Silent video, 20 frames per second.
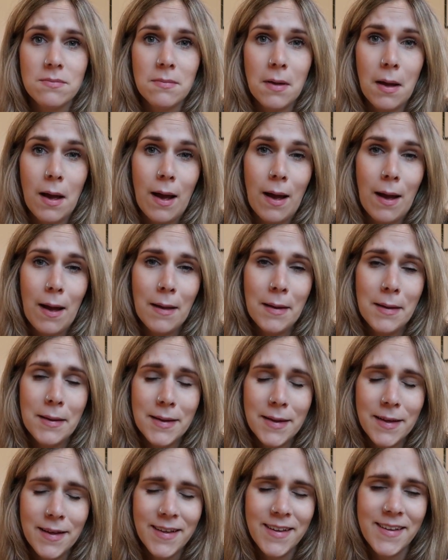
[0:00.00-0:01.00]

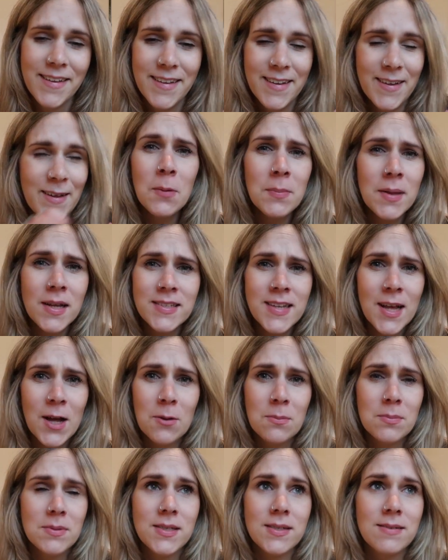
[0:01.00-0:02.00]
Hope that's
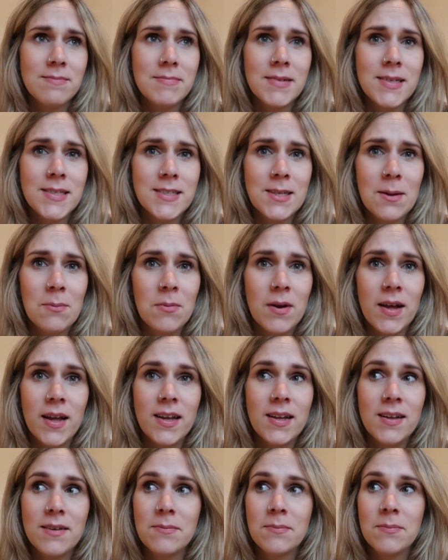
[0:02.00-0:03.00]
helped in some
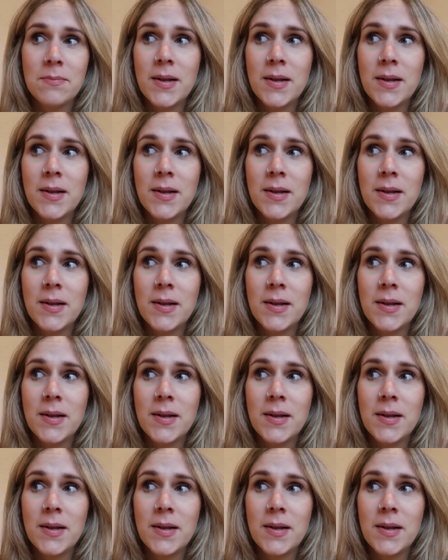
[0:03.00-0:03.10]
way.